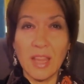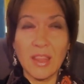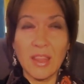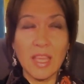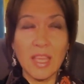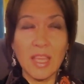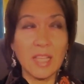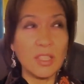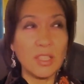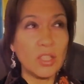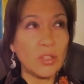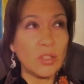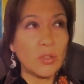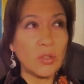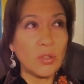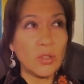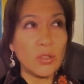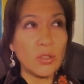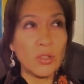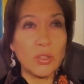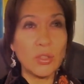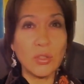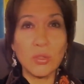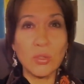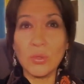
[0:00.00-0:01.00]
And then you're
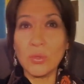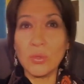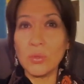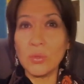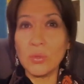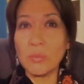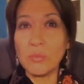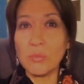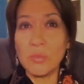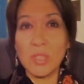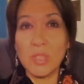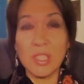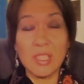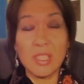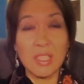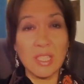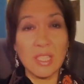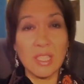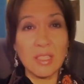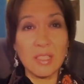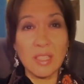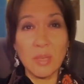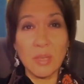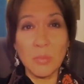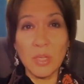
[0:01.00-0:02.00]
going to
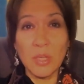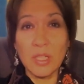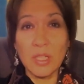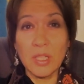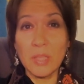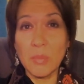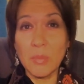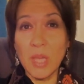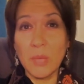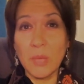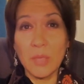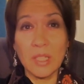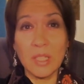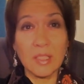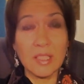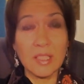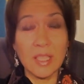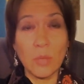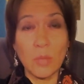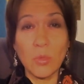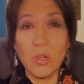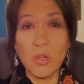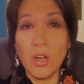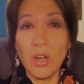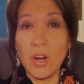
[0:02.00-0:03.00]
see somebody maybe in a
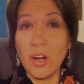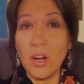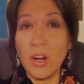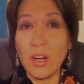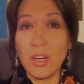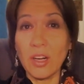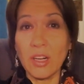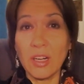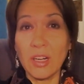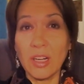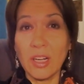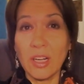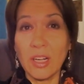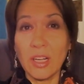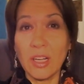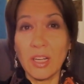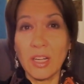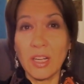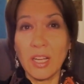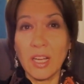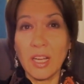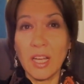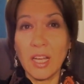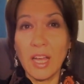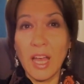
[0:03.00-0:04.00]
seminar,
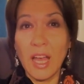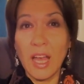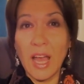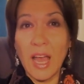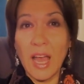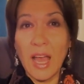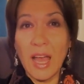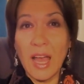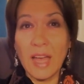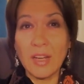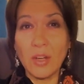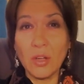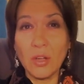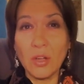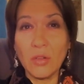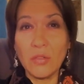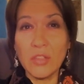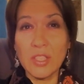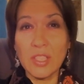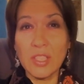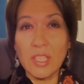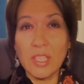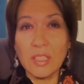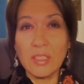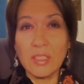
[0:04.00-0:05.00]
and all of
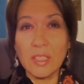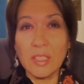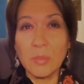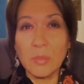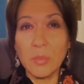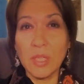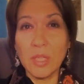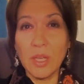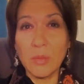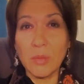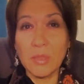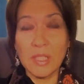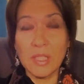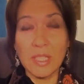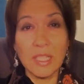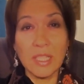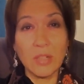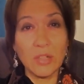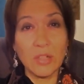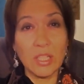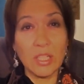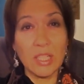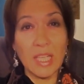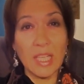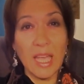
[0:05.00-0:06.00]
a sudden it becomes
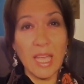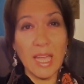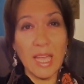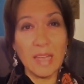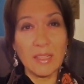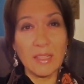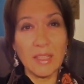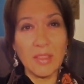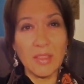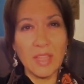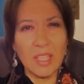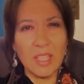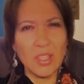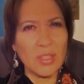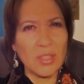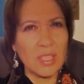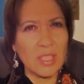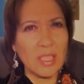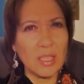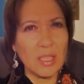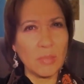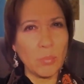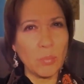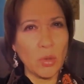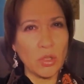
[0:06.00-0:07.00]
clearer again, and then you
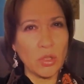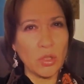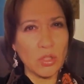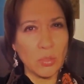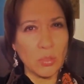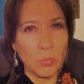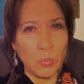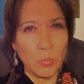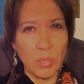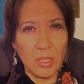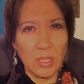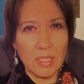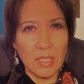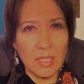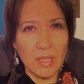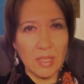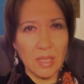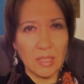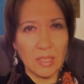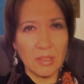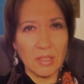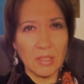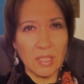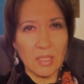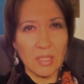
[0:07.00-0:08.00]
see a possibility
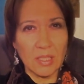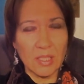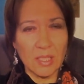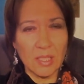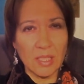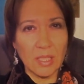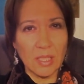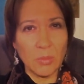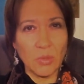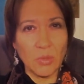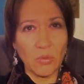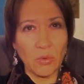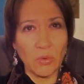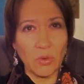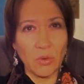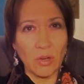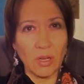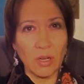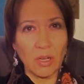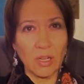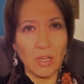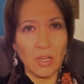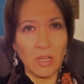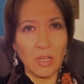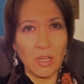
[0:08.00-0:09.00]
that you didn't see
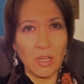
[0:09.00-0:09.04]
before.